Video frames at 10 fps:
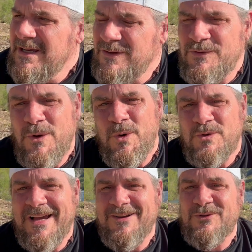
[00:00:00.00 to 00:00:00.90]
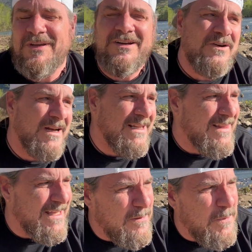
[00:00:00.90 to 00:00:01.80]
there's no hotels here or
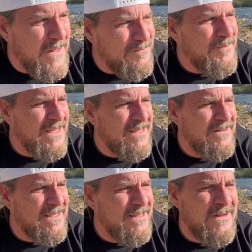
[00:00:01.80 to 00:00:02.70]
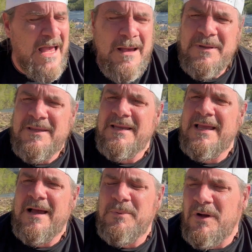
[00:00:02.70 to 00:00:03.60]
anything, but he's happy that he
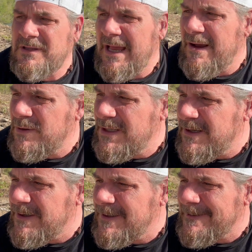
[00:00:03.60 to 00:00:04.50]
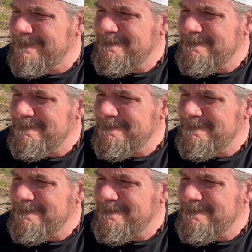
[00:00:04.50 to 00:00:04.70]
got brought down here.